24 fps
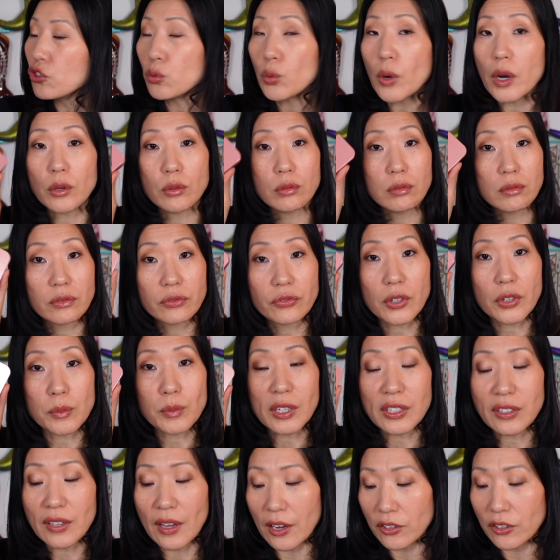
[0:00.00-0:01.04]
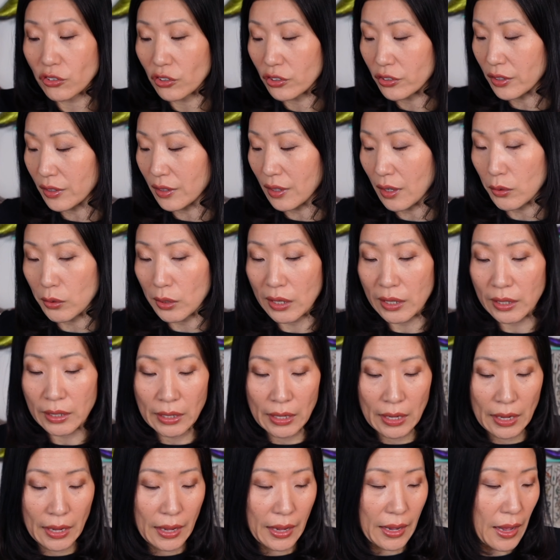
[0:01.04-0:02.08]
duo from Natasha Denona,
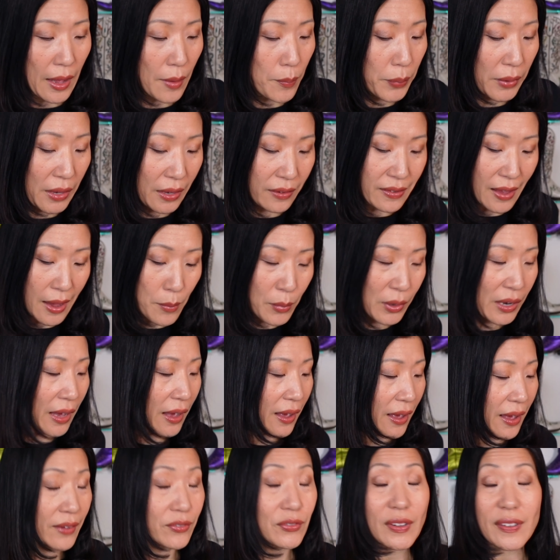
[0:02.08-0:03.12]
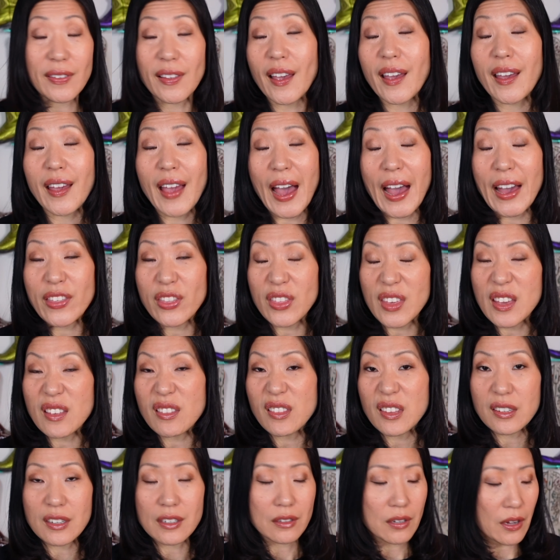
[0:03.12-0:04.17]
because I'm going to have to say, I think
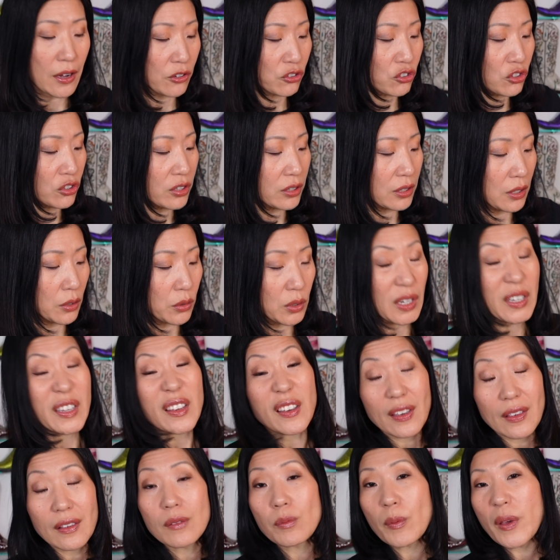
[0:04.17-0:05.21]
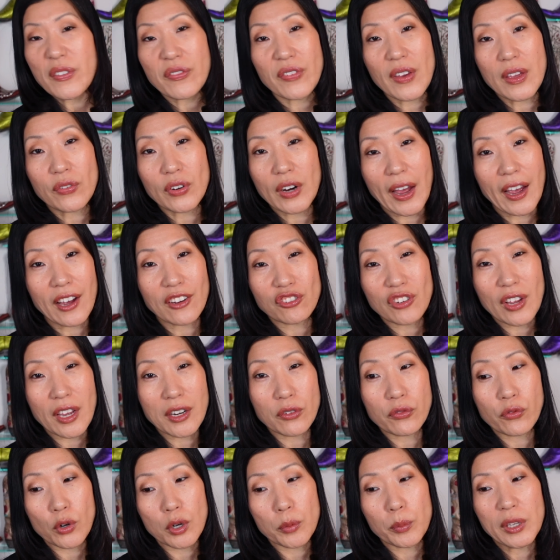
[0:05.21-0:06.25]
that Natasha Denona is my favorite
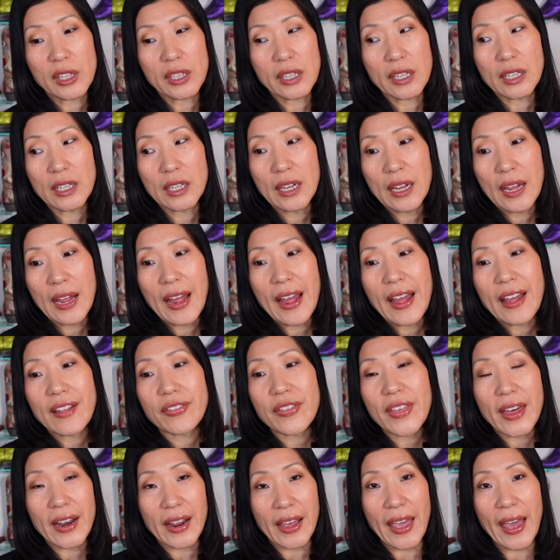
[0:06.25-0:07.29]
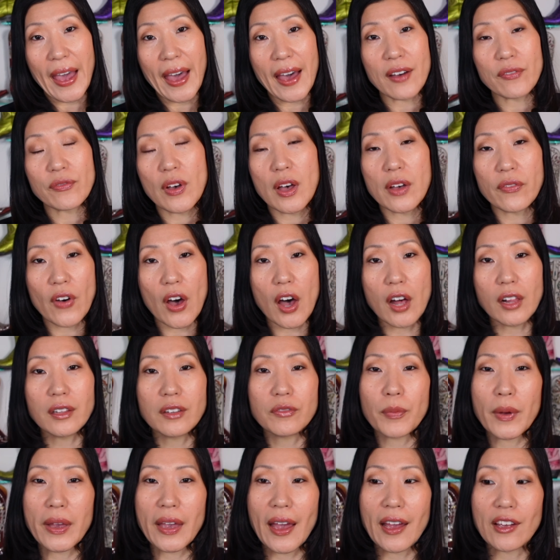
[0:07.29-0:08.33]
eyeshadow formula that I have of all
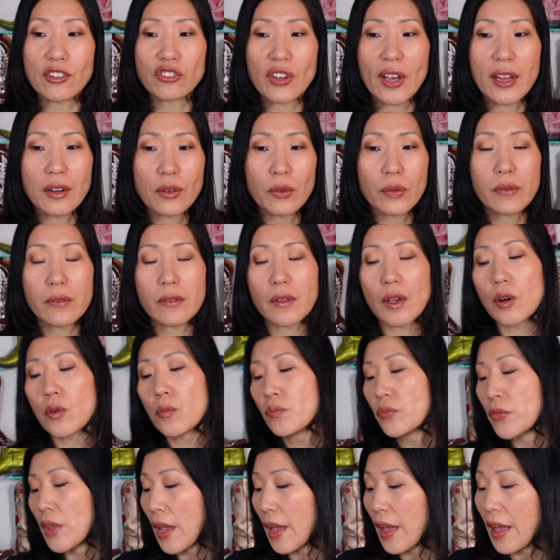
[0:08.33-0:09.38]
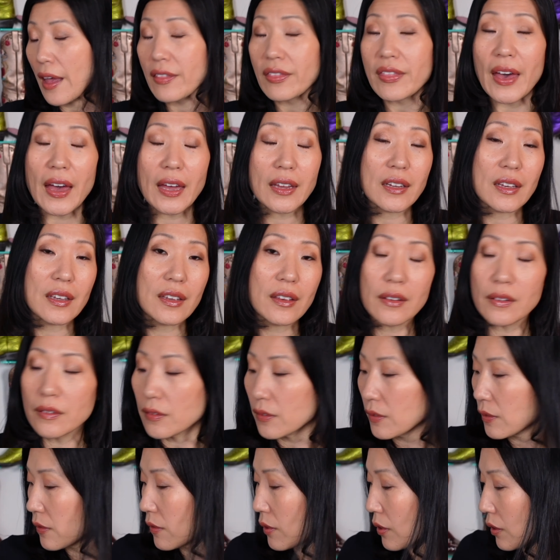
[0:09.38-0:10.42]
of my eyeshadows. So that
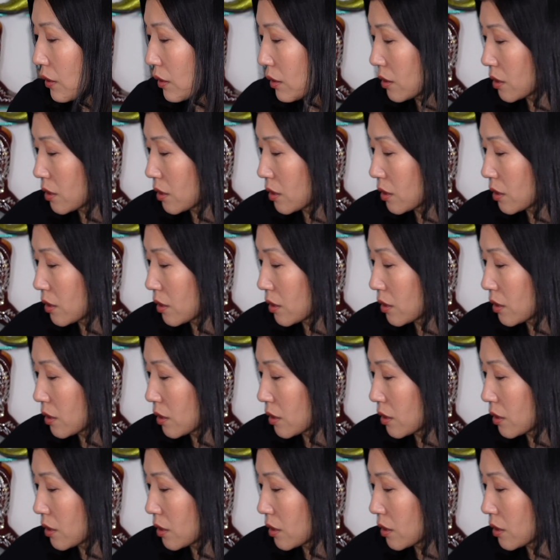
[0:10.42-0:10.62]
is,